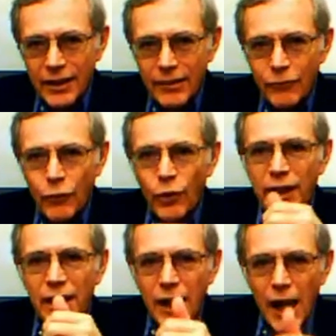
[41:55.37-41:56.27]
for
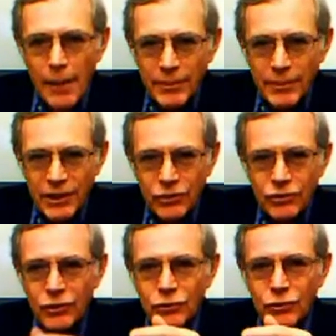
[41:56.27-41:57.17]

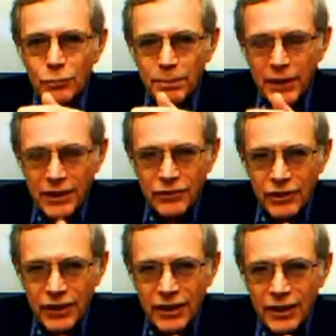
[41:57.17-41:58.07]
incompetence,
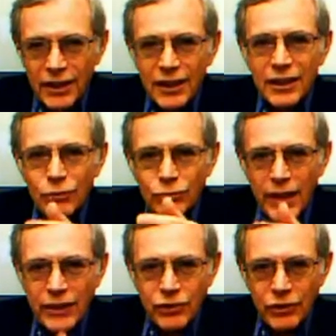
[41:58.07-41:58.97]
stupidity,
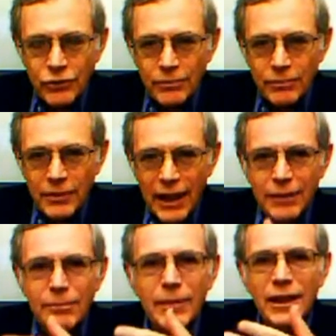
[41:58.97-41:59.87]
racism,
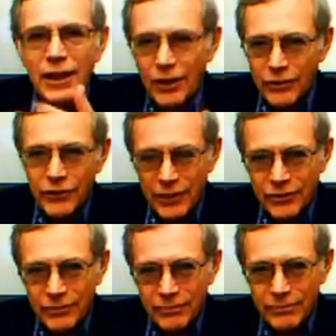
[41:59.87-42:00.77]
and many other
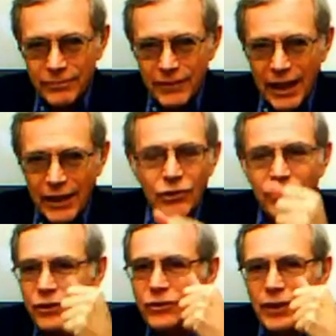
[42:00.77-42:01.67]
things. And
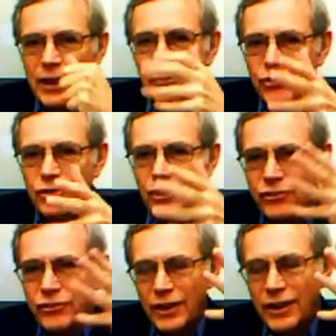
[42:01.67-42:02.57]
he was
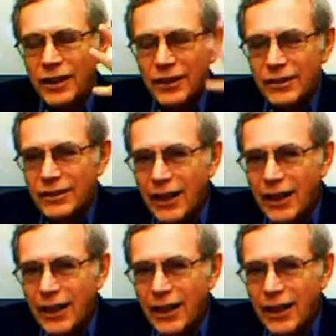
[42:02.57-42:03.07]
just, how